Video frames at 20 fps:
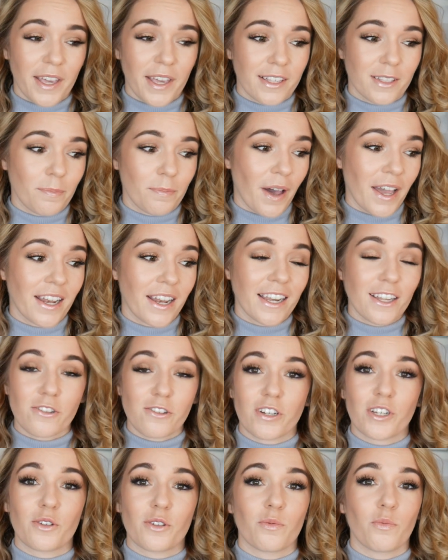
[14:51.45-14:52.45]
is by
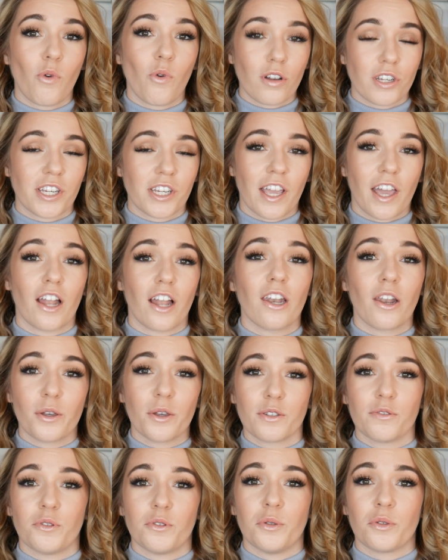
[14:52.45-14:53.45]
literally just watching
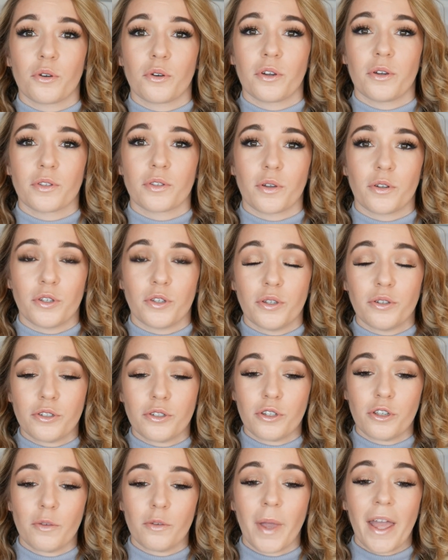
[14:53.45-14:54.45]
loads of tutorials on
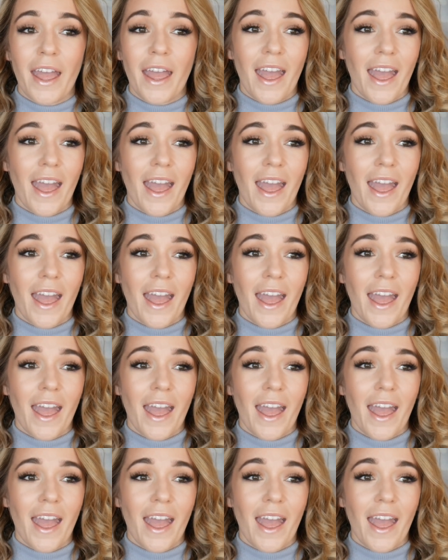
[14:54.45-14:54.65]
YouTube